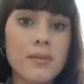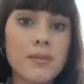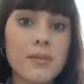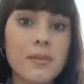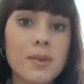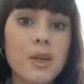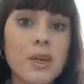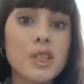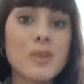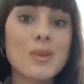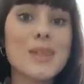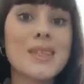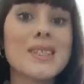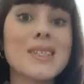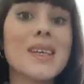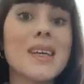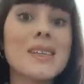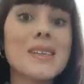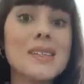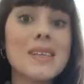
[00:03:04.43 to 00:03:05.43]
because we're
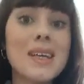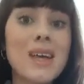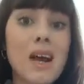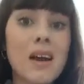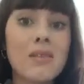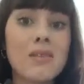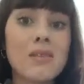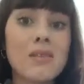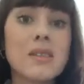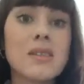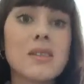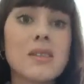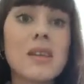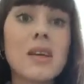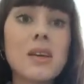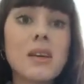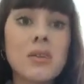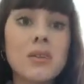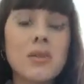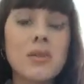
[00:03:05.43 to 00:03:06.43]
sending out this
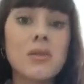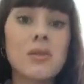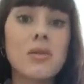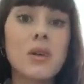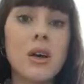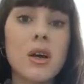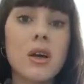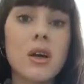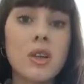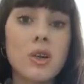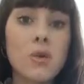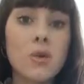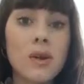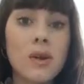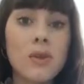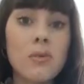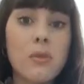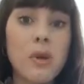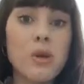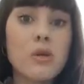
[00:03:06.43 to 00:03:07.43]
signal that
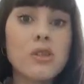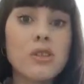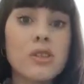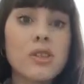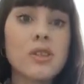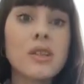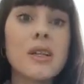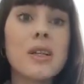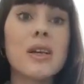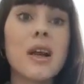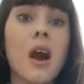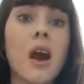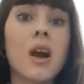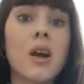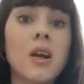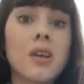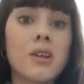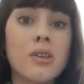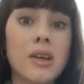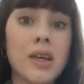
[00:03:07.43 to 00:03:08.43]
we're emotionally
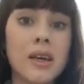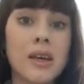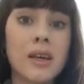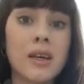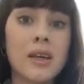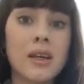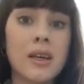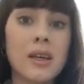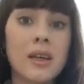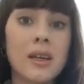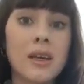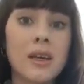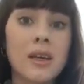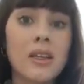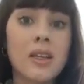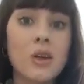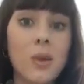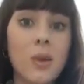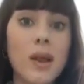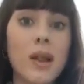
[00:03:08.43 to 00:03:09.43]
hungry
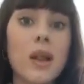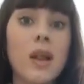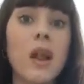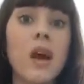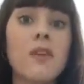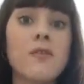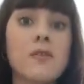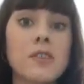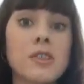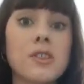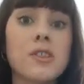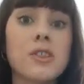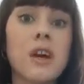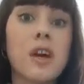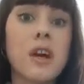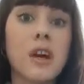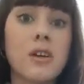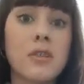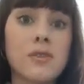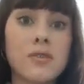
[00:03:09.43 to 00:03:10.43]
and that we're
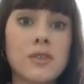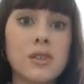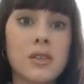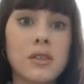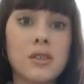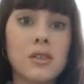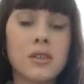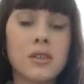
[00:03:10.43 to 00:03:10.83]
love-starved.